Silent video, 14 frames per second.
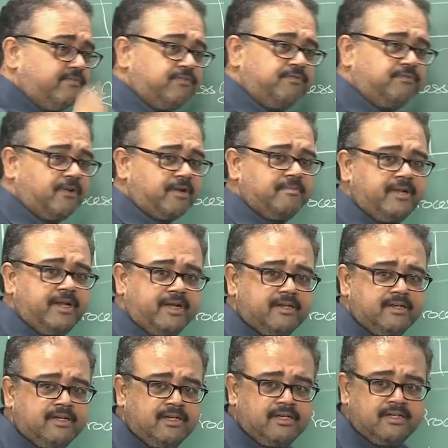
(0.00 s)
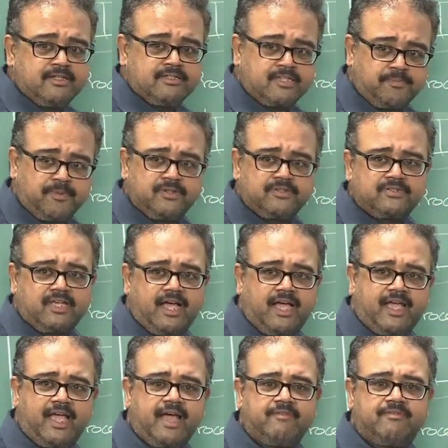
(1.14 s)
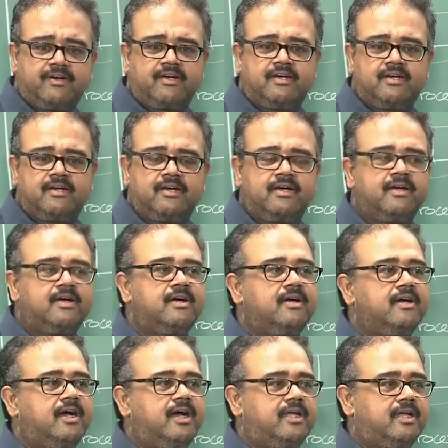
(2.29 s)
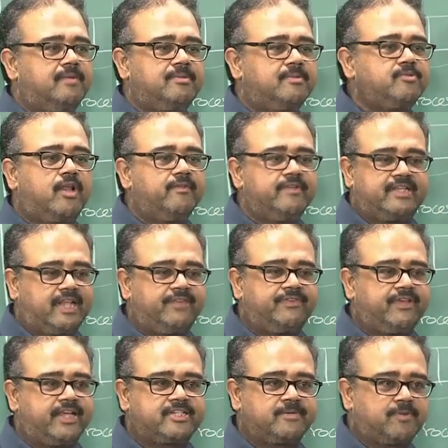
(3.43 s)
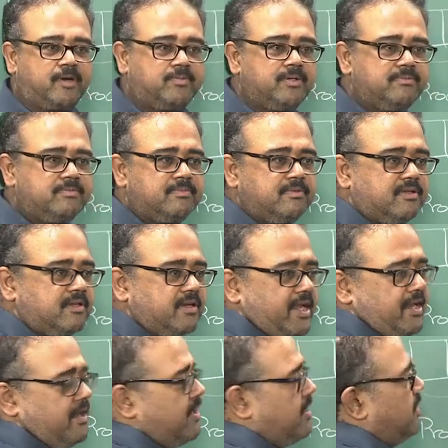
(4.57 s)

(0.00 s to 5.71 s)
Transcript: for a minute. Suppose I have I am solving a classification problem, right.